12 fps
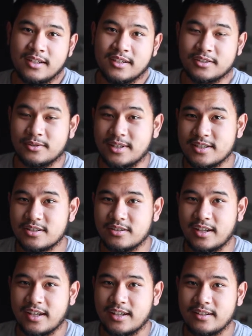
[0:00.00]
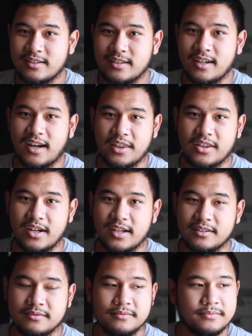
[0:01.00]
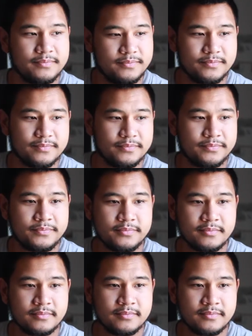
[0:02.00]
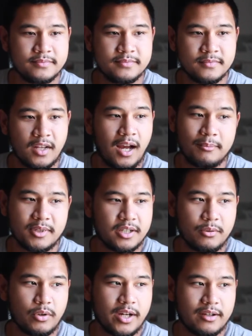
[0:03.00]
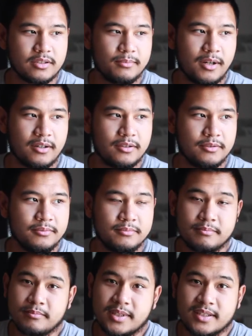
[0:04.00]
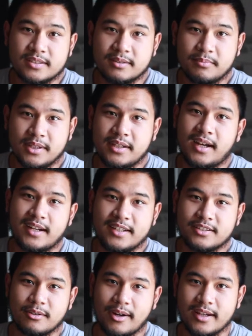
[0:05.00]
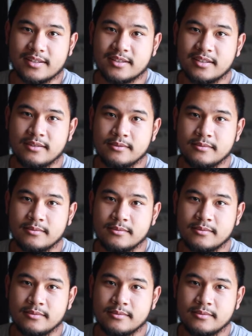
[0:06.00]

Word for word: So yesterday, I thought, hmm, I'm not going to work out tomorrow because simply I need to rest.